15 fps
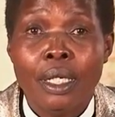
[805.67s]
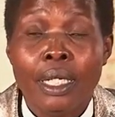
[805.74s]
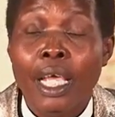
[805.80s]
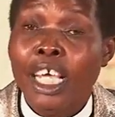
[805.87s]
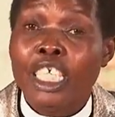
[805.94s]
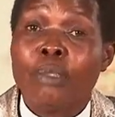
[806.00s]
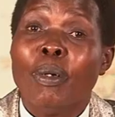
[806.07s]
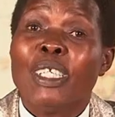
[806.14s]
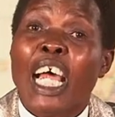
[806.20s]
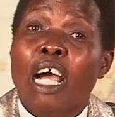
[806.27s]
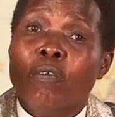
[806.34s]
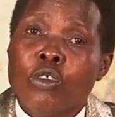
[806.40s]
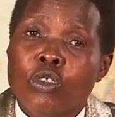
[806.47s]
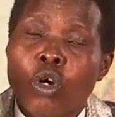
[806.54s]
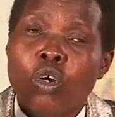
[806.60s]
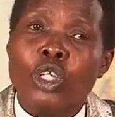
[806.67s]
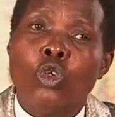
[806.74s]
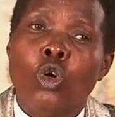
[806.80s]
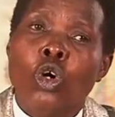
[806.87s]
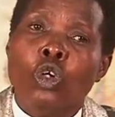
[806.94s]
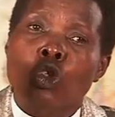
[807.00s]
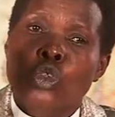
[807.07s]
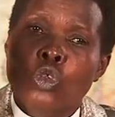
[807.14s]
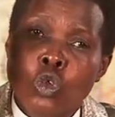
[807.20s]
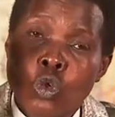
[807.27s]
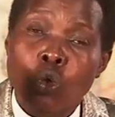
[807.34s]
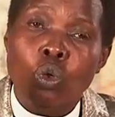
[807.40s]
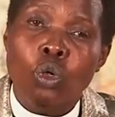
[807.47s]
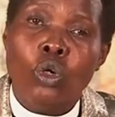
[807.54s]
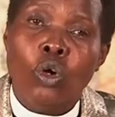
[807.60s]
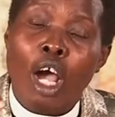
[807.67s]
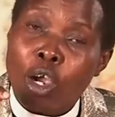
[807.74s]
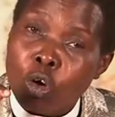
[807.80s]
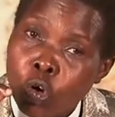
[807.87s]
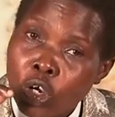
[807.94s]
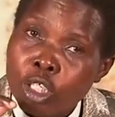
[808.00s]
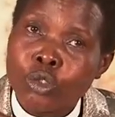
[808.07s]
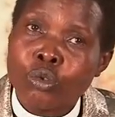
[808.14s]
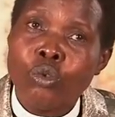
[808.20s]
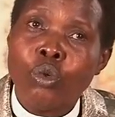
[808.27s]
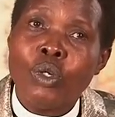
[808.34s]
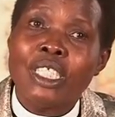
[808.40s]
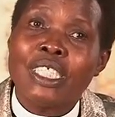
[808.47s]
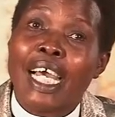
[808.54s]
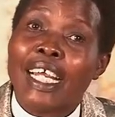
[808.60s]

Yes, but I've told God, you are going to do it,